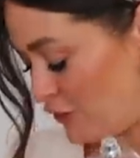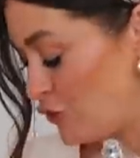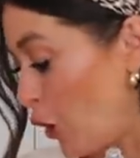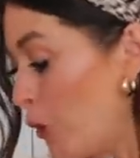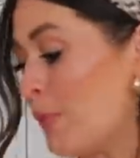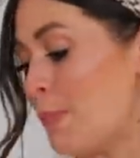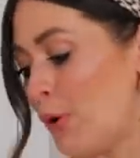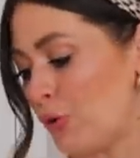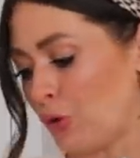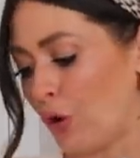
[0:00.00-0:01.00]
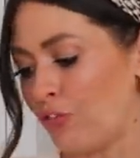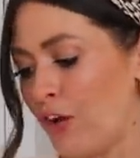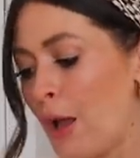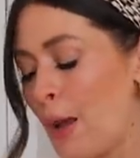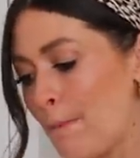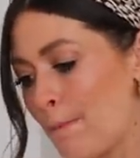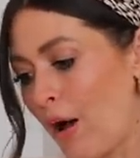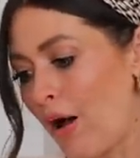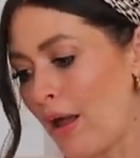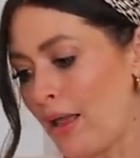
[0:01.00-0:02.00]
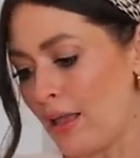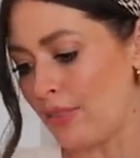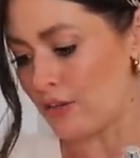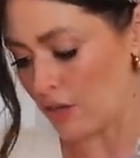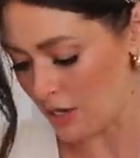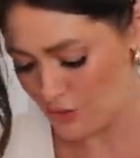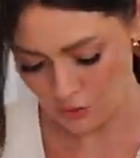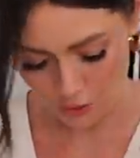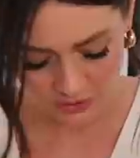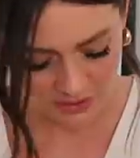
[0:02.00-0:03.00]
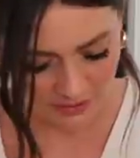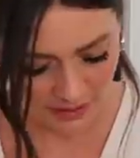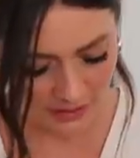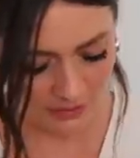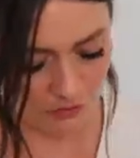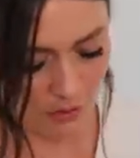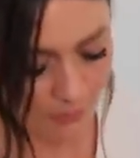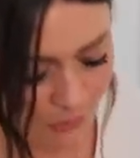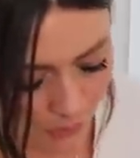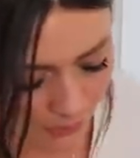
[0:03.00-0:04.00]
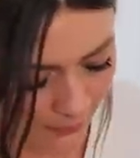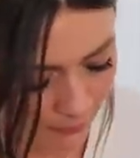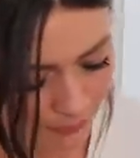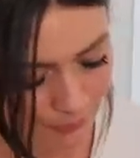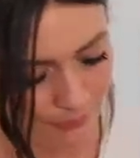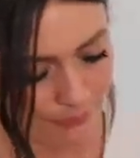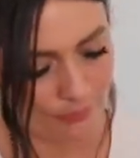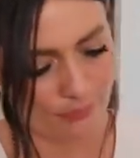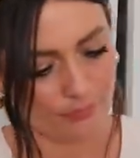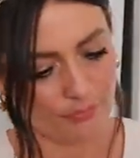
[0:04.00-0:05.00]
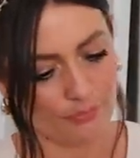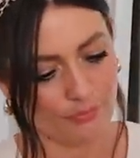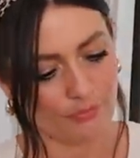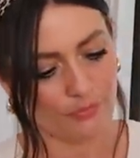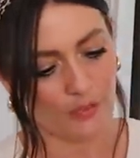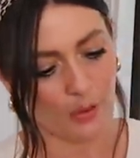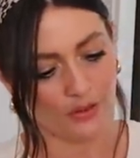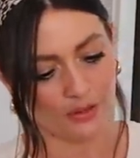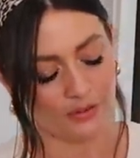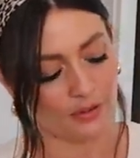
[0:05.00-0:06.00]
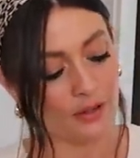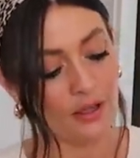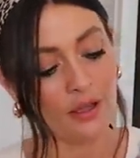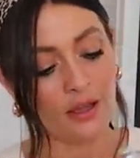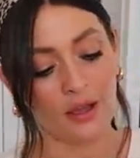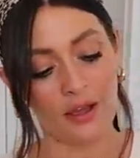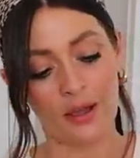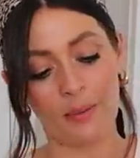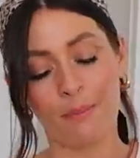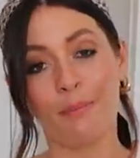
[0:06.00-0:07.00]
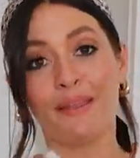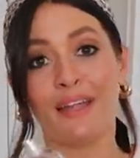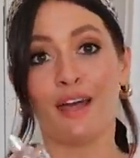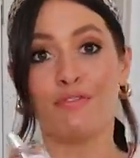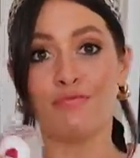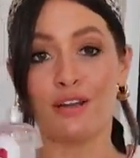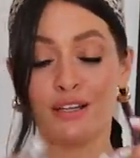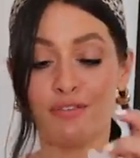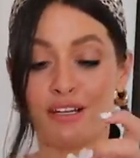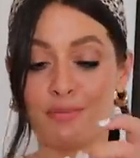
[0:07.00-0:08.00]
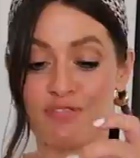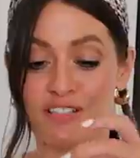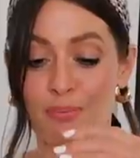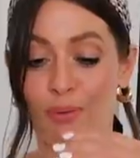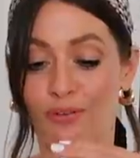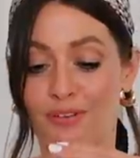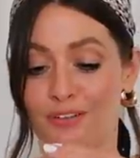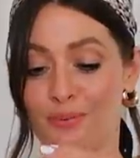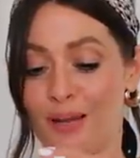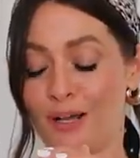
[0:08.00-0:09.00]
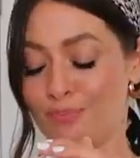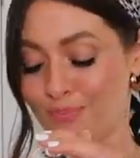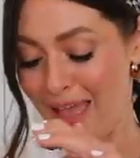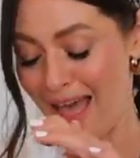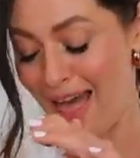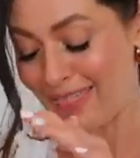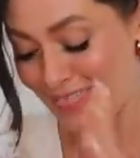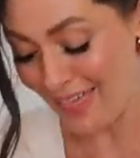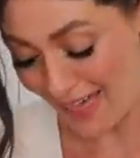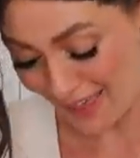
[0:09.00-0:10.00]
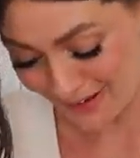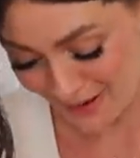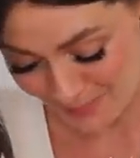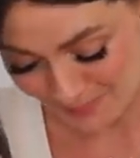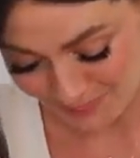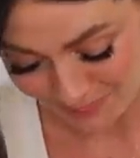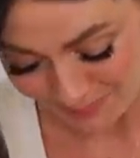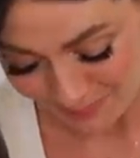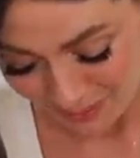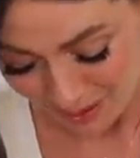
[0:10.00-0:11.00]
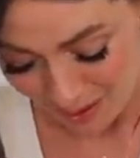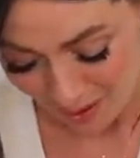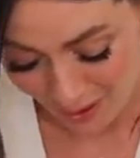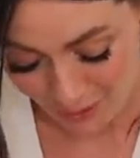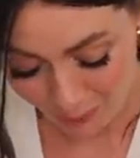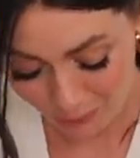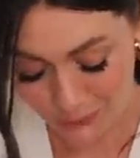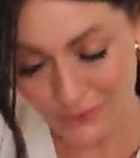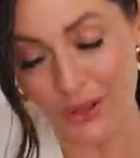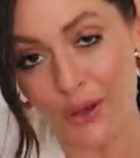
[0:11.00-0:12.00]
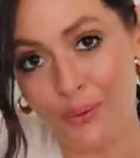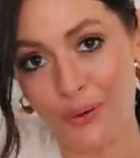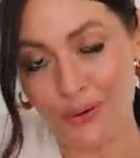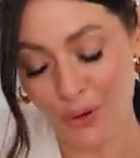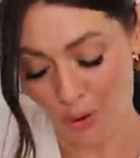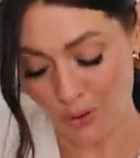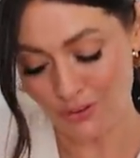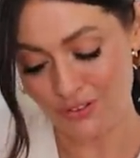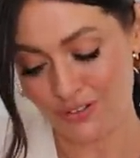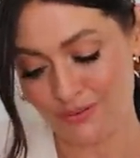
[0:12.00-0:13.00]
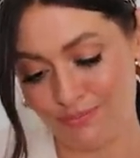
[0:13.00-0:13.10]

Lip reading: So don't be put off by the title. Does it say a description on it? No, it doesn't. But yeah, really, really pretty bottle as well. And then I also got